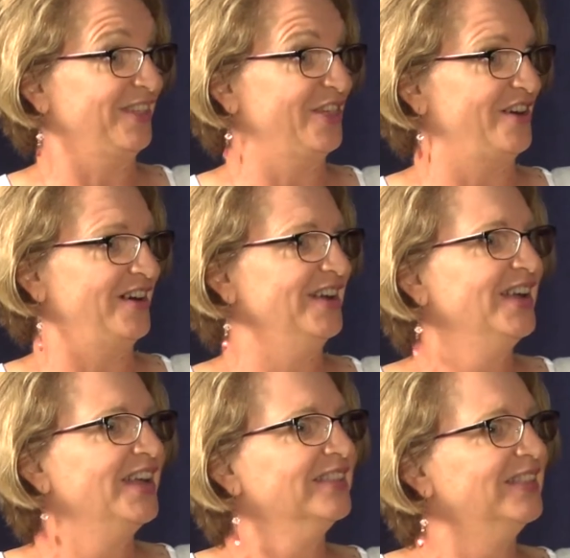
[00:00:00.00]
thought.
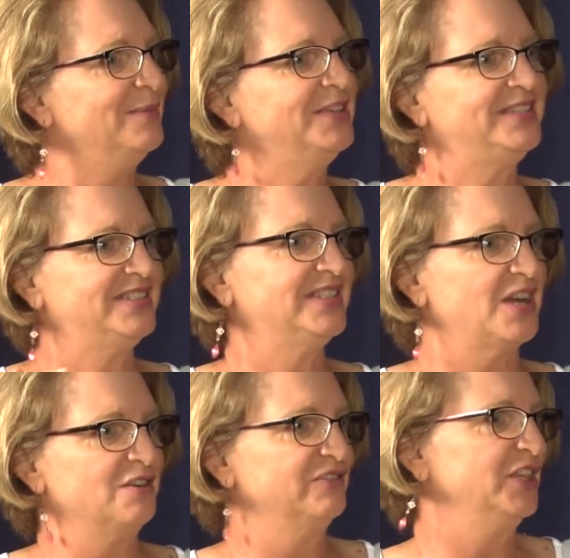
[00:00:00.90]
Let me
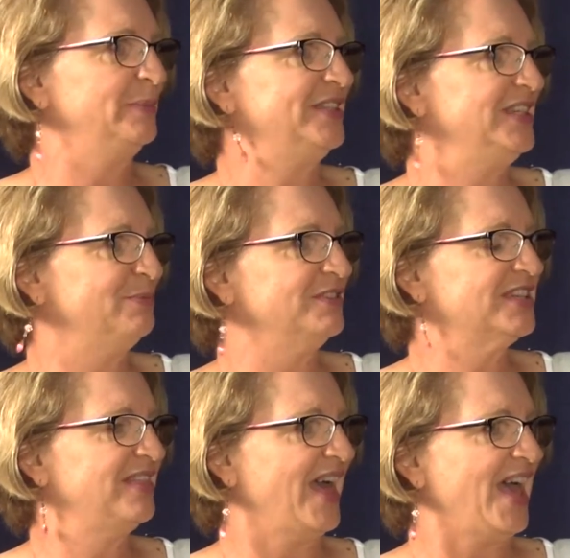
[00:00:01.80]
delve a little bit deeper
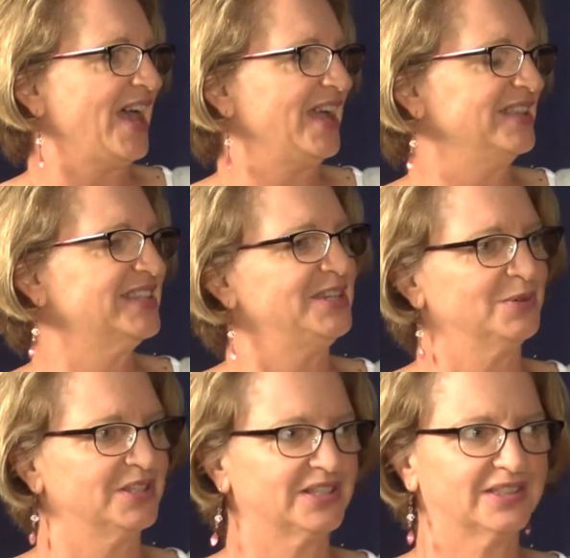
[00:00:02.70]
into that and see
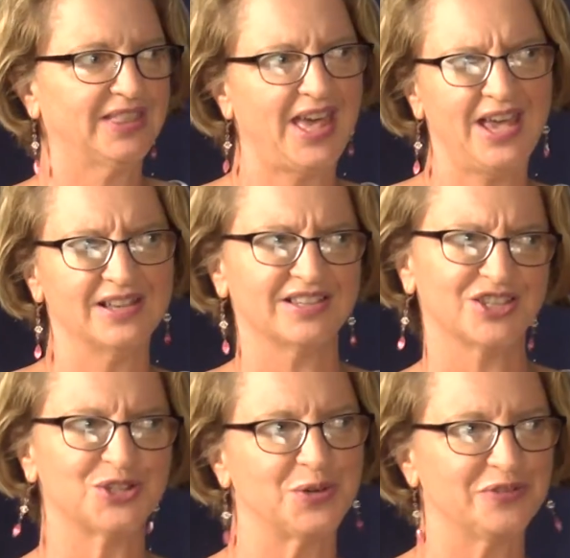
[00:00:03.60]
what that has in
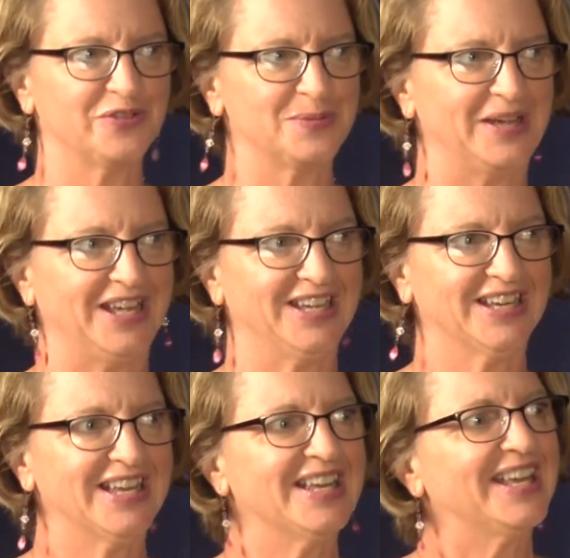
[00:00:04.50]
store for me.
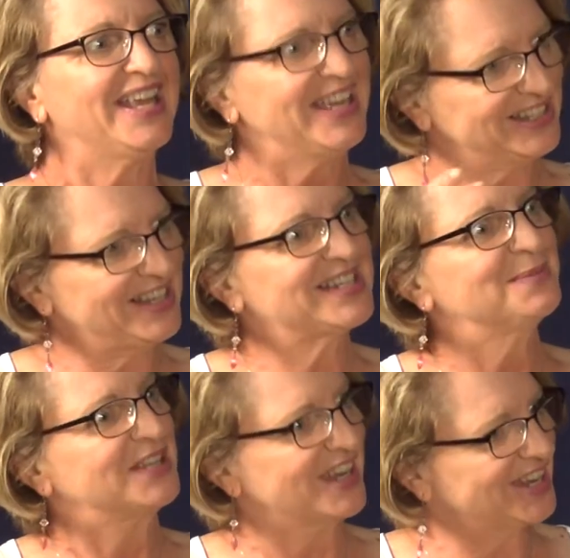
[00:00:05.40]
And a lot of
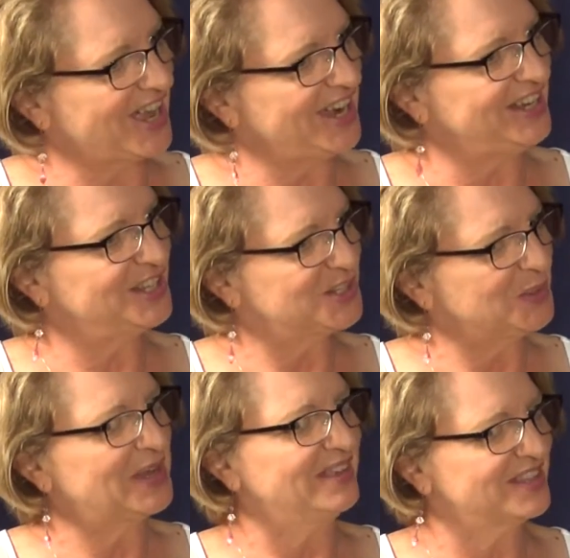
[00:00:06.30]
times I get guidance.
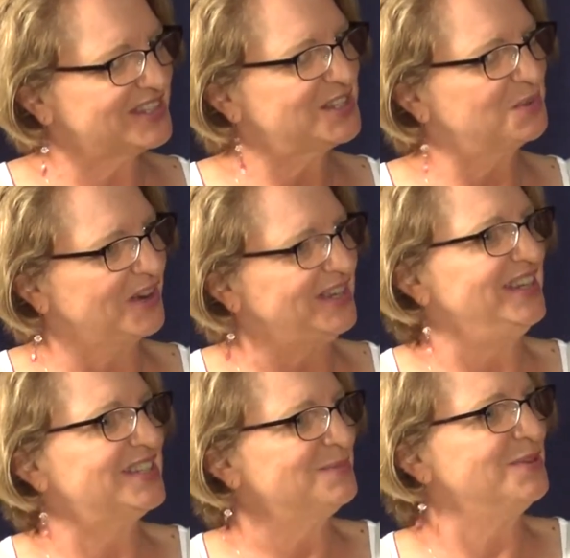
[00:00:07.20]
Okay, this is where I
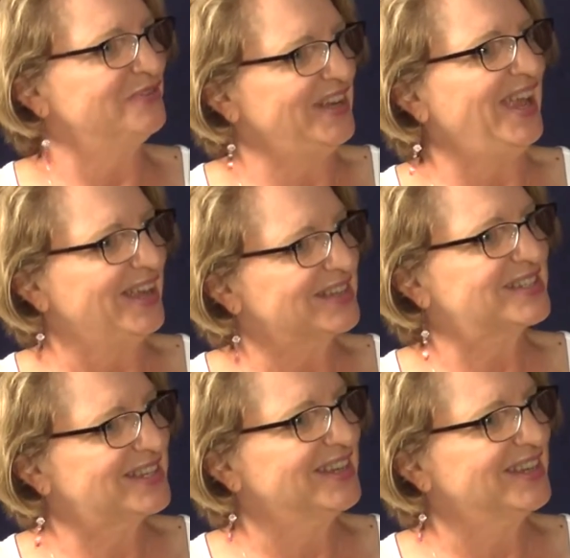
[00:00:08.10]
need to move next.